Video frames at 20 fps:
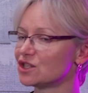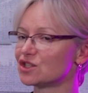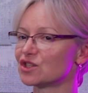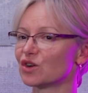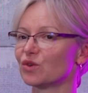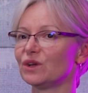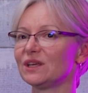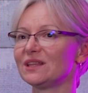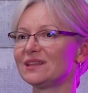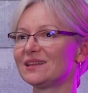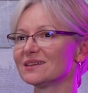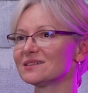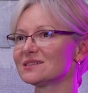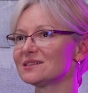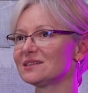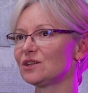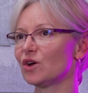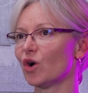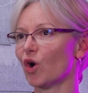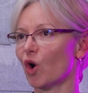So it
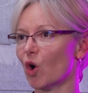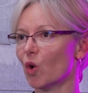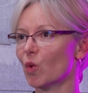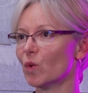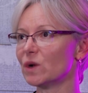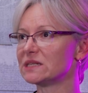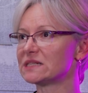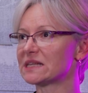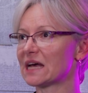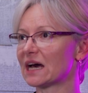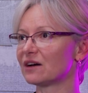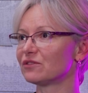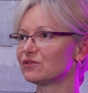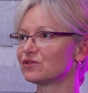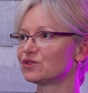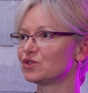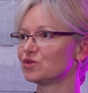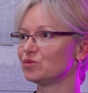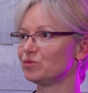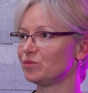doesn't always
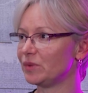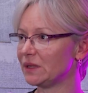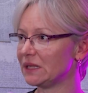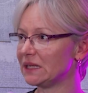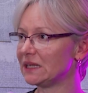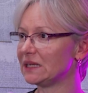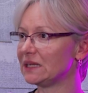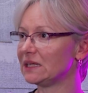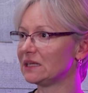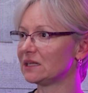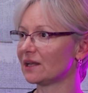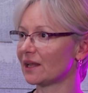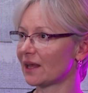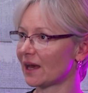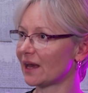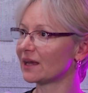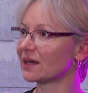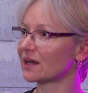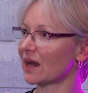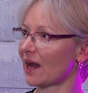have to be
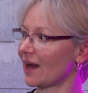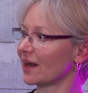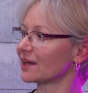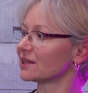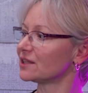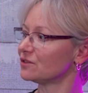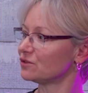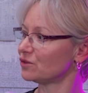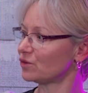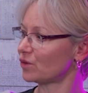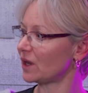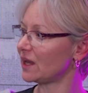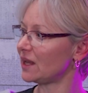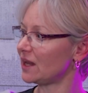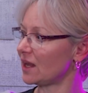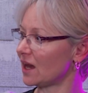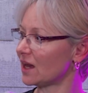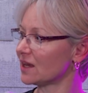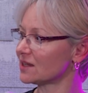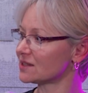like active weight
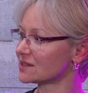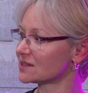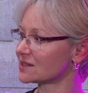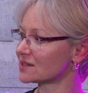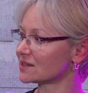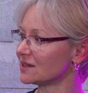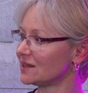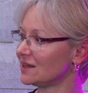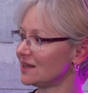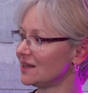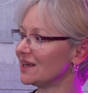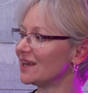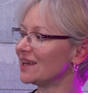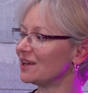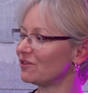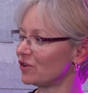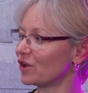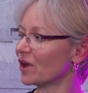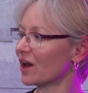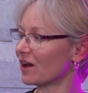loss
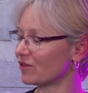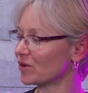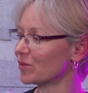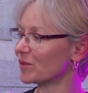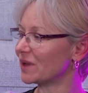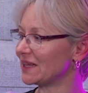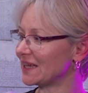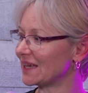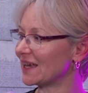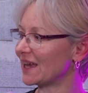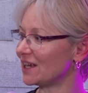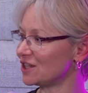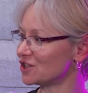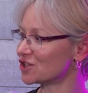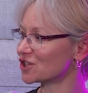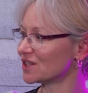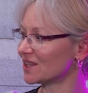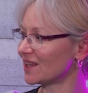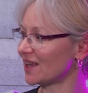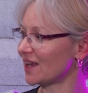if you have a
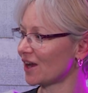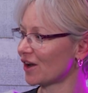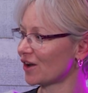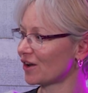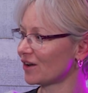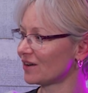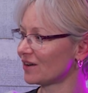medication there.